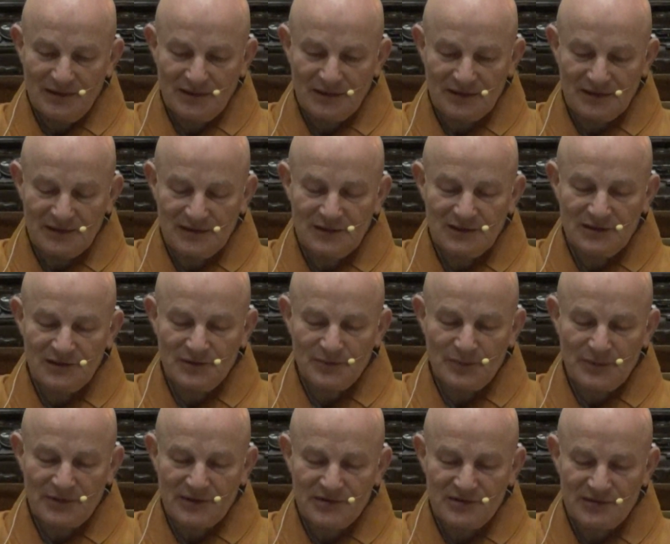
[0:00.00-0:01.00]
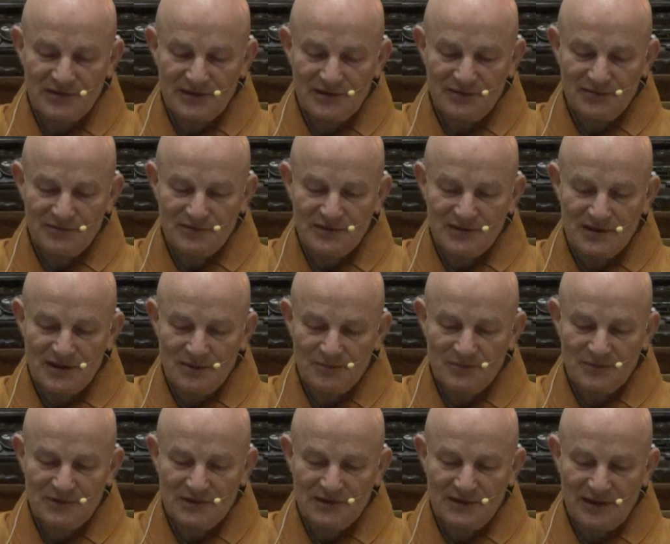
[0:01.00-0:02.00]
clearly perceived the
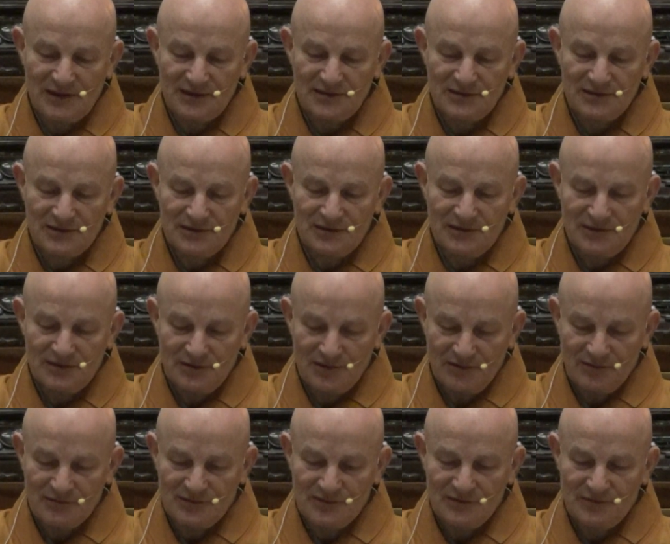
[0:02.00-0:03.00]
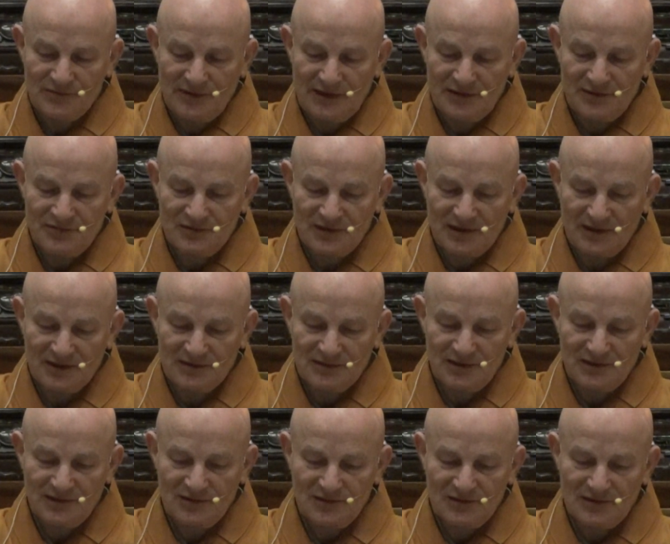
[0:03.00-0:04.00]
empty nature of the five
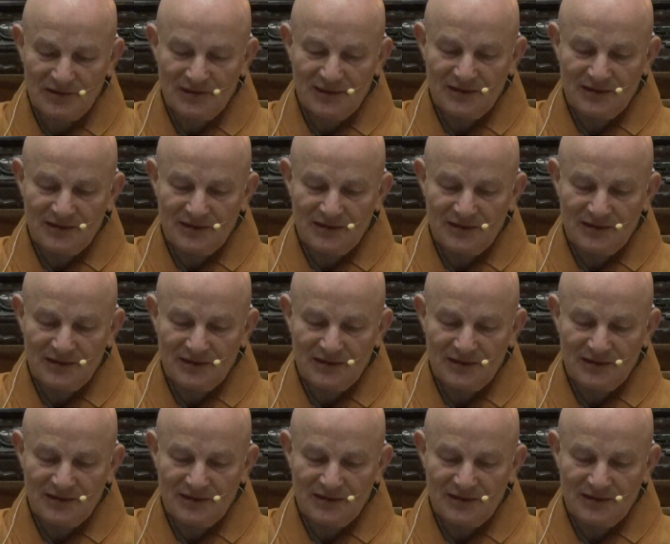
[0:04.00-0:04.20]
skandhas